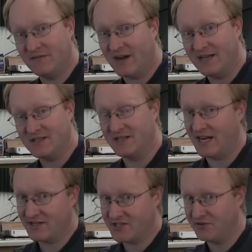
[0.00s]
device,
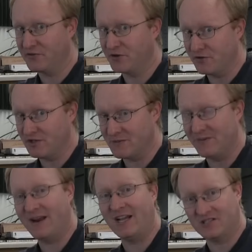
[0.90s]
not a serial to USB,
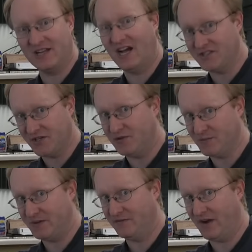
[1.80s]
but actually as a
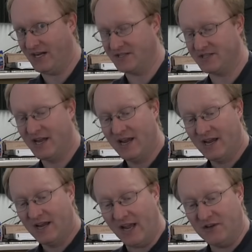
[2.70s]
USB device.
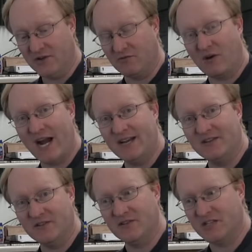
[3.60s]
And you can write
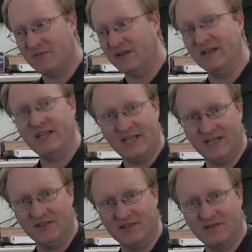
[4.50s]
it to simulate
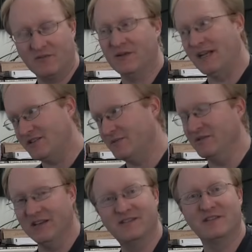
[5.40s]
HIDs, well not
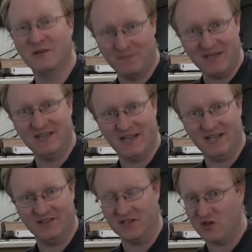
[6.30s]
simulate, to be
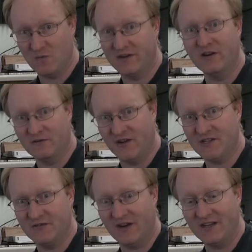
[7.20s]
HIDs, a human
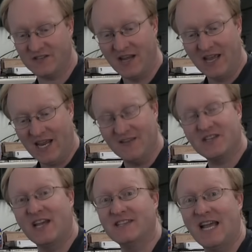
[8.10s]
interface device. In
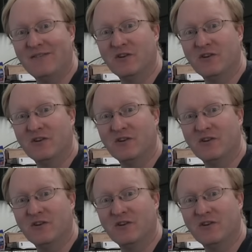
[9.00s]
this case, I have